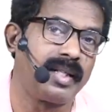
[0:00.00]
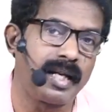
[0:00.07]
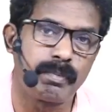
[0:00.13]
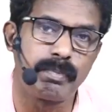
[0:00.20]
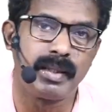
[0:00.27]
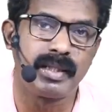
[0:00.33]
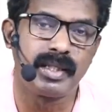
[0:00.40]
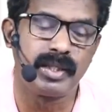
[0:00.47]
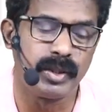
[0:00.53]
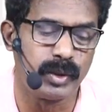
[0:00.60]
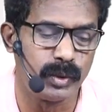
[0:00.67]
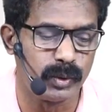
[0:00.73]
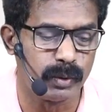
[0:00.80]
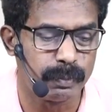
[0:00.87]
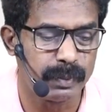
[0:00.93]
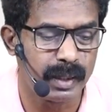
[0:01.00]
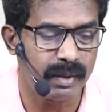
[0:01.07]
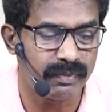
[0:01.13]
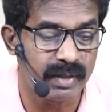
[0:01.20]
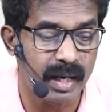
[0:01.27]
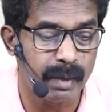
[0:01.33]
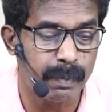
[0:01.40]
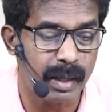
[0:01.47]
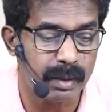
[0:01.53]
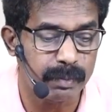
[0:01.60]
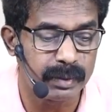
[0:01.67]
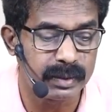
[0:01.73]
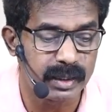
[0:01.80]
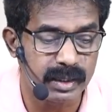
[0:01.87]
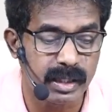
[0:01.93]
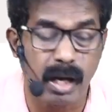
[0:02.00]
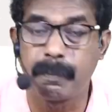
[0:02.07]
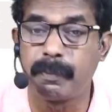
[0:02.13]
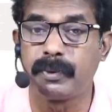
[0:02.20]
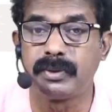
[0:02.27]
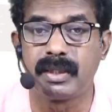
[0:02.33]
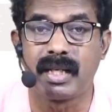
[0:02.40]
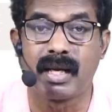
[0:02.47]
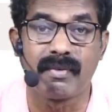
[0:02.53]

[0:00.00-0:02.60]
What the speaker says: That method you do. P of A bar means it's opposite.